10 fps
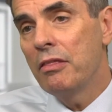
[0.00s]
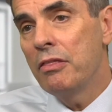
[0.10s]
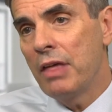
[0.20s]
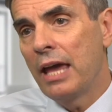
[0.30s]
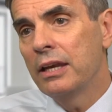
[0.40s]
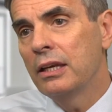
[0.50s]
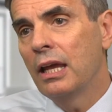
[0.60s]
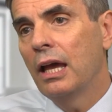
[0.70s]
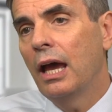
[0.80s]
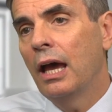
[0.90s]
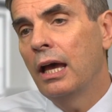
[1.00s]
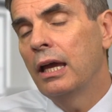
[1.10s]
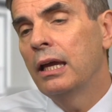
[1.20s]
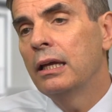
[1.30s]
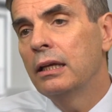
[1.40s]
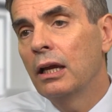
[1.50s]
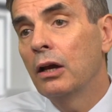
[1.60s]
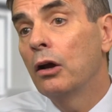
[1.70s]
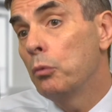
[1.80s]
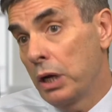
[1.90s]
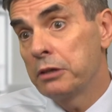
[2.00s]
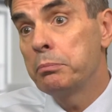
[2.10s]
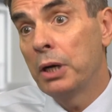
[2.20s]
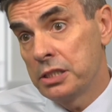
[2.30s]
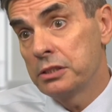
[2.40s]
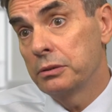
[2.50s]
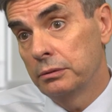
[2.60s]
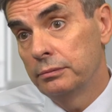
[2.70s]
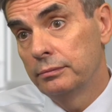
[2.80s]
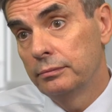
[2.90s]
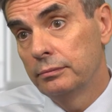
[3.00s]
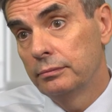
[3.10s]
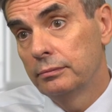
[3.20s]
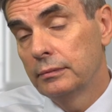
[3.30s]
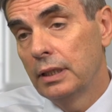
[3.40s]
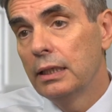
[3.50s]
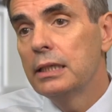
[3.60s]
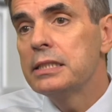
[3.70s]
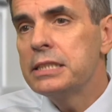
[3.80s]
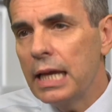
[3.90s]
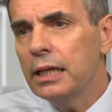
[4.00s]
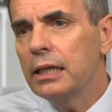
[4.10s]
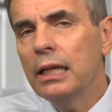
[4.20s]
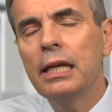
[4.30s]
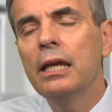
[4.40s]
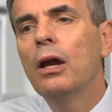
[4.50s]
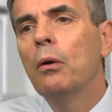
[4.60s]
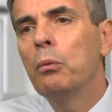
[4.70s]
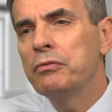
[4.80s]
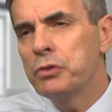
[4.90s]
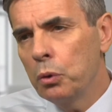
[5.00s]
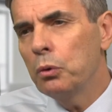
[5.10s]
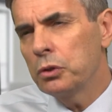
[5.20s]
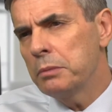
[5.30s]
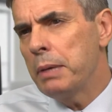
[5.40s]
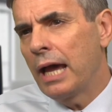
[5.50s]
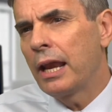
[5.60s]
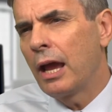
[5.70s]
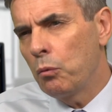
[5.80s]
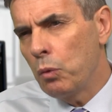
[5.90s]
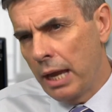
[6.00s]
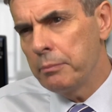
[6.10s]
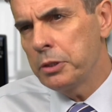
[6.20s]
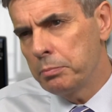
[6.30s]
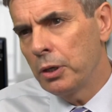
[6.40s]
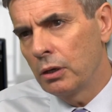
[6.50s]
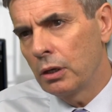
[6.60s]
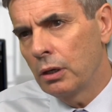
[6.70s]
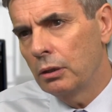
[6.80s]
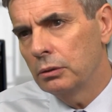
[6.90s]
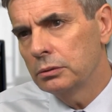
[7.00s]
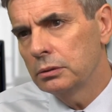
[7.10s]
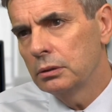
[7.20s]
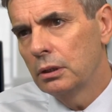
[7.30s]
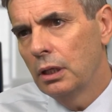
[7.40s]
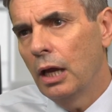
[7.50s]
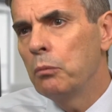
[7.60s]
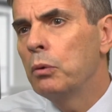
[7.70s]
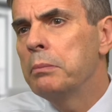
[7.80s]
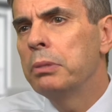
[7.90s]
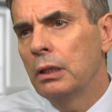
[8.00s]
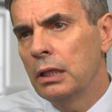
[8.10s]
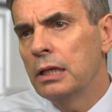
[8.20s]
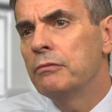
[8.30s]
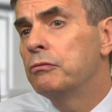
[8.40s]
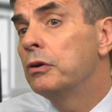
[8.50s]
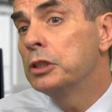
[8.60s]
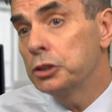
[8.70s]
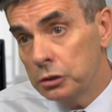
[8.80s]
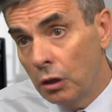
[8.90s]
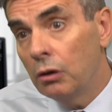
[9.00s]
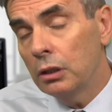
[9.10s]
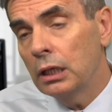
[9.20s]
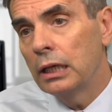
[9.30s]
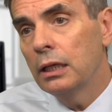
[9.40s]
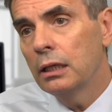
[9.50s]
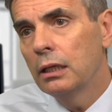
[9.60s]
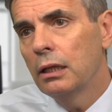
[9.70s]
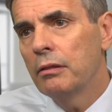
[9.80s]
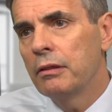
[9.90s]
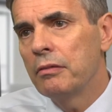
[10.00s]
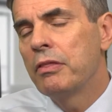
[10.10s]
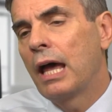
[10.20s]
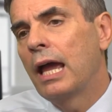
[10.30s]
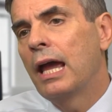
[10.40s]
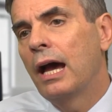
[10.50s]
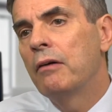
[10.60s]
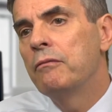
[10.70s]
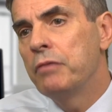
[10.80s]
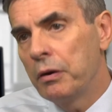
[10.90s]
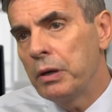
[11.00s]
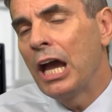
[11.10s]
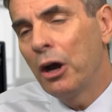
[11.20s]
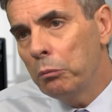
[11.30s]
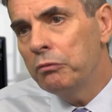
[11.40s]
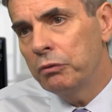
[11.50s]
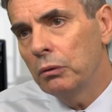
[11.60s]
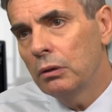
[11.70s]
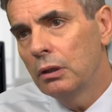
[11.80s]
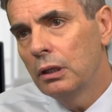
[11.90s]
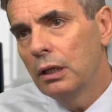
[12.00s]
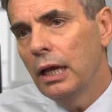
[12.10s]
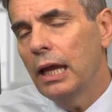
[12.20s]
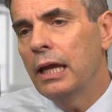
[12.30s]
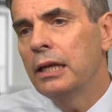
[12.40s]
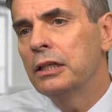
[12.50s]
than a erect bicycle. Secondly, we've talked about our ramped protocols, and we believe very strongly that they are very helpful in